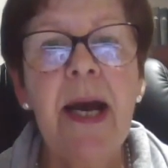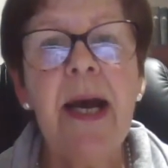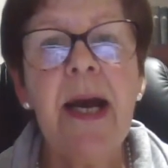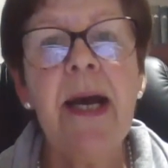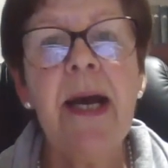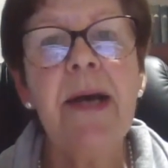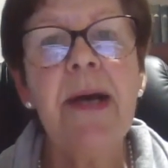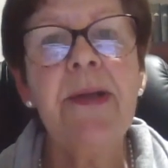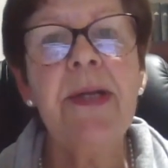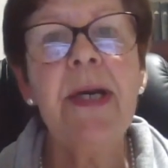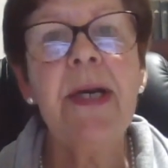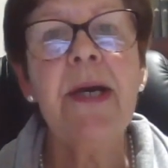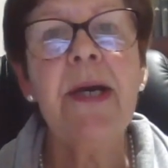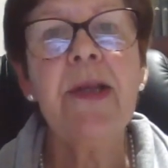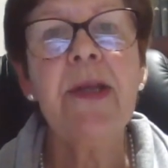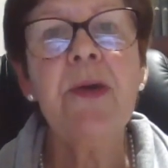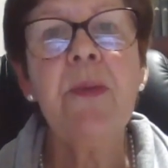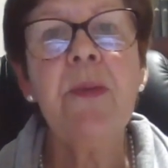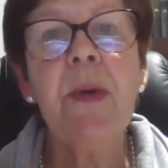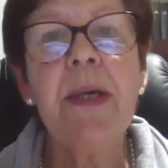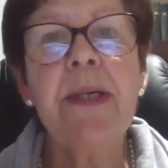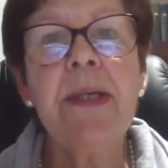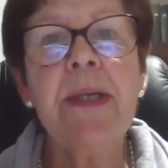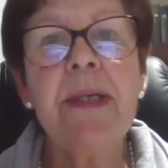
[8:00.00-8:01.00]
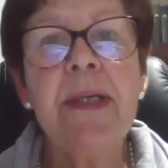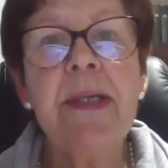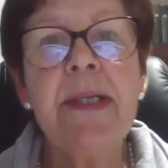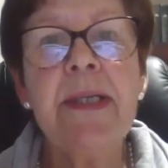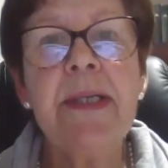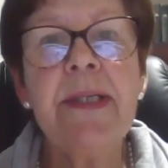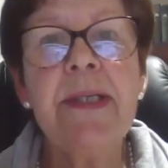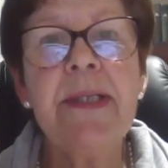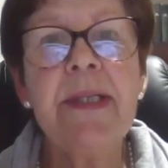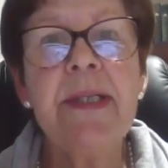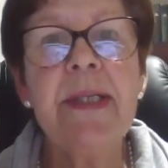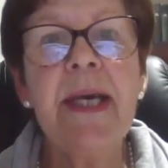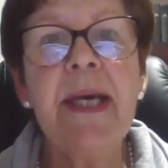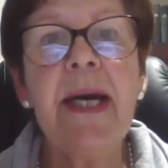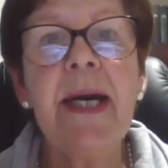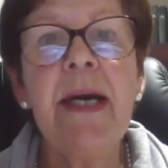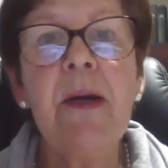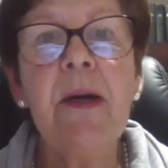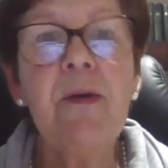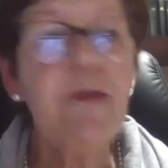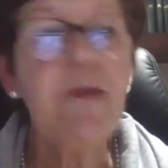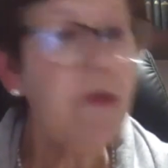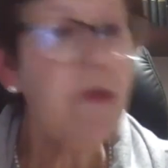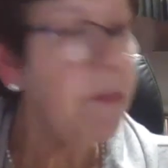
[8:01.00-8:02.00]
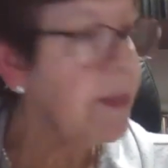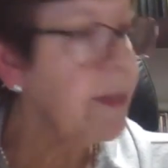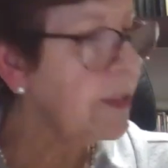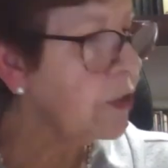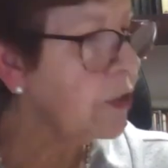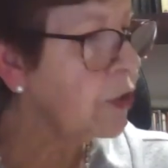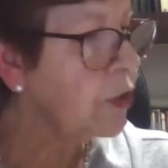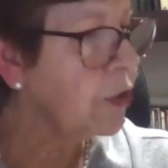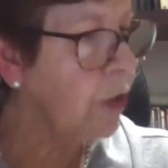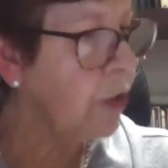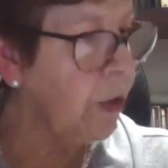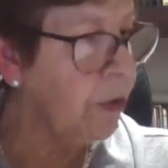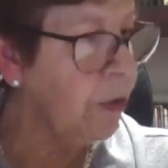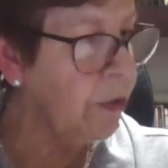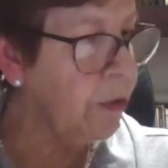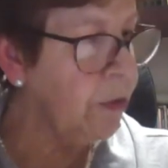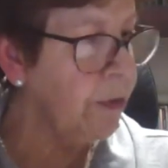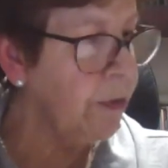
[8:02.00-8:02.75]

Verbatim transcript: Uh, the other one is the alphabet song.